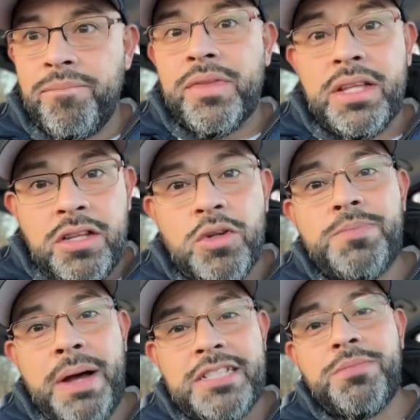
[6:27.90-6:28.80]
the
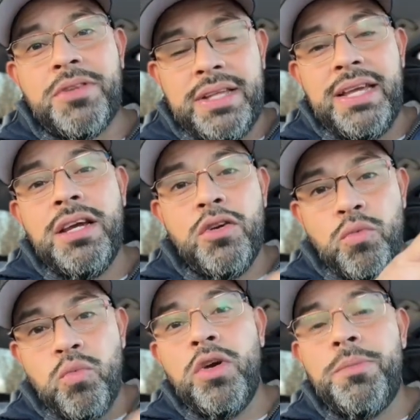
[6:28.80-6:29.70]
responsible thing
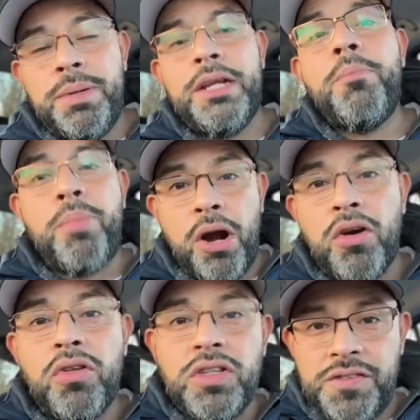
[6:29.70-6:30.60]
would be to
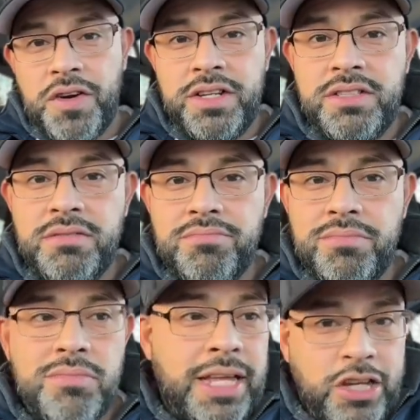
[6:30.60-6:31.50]
borrow those funds
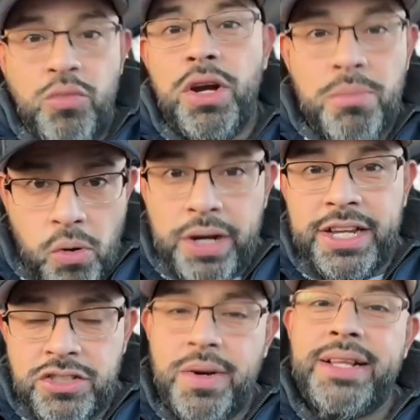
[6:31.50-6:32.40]
like you would a
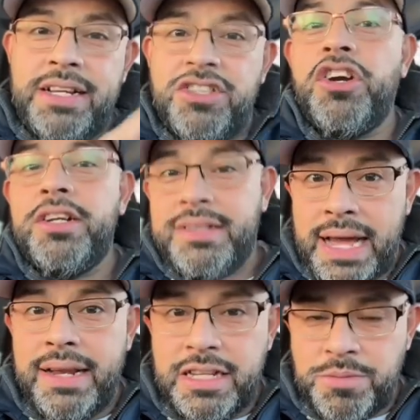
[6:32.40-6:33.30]
mortgage, right? That's good
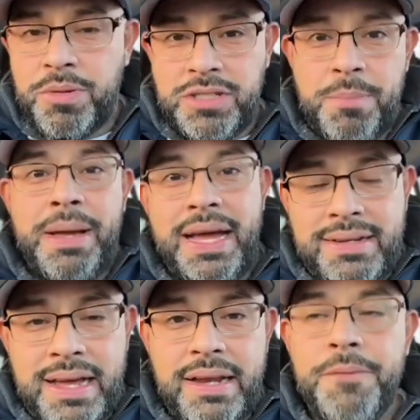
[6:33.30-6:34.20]
debt as opposed to bad
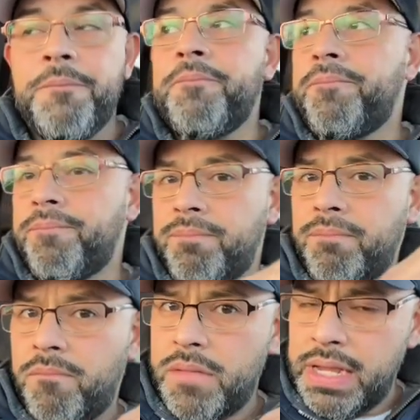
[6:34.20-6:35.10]
debt.
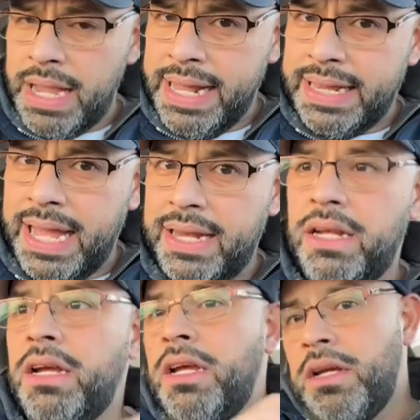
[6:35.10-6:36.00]
And then
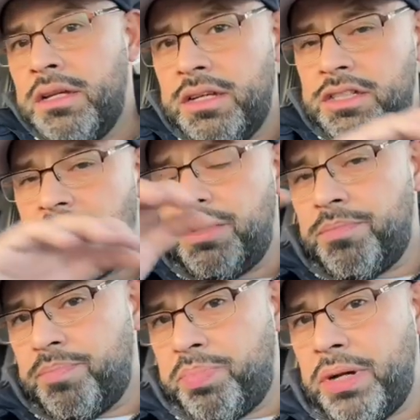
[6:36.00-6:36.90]

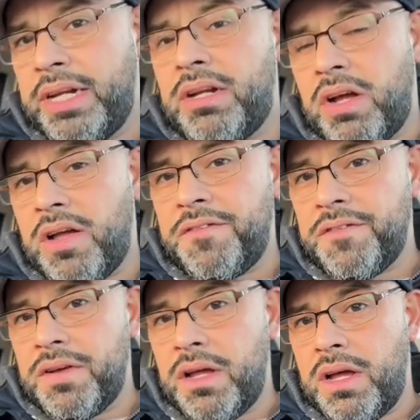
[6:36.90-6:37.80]
put it off
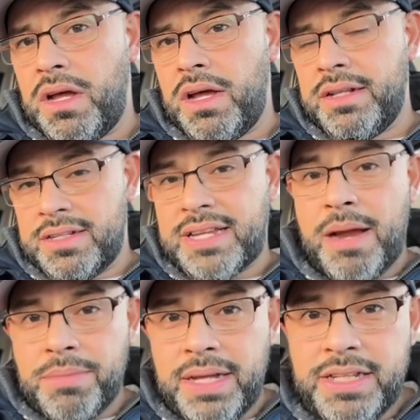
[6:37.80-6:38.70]
in the
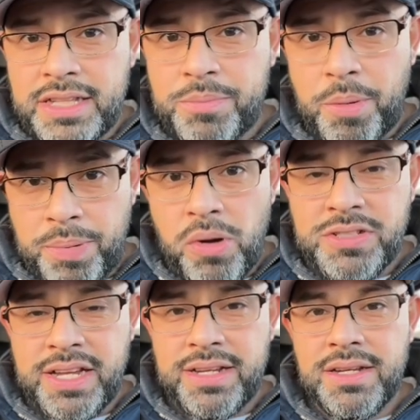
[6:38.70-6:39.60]
timeline that they're
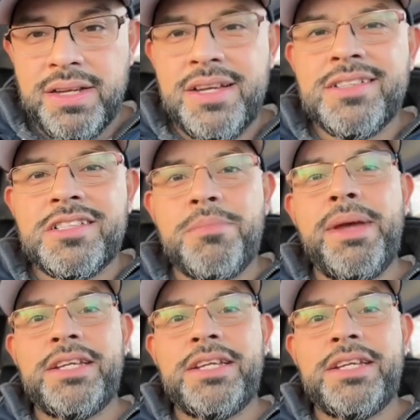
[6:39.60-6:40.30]
proposing to make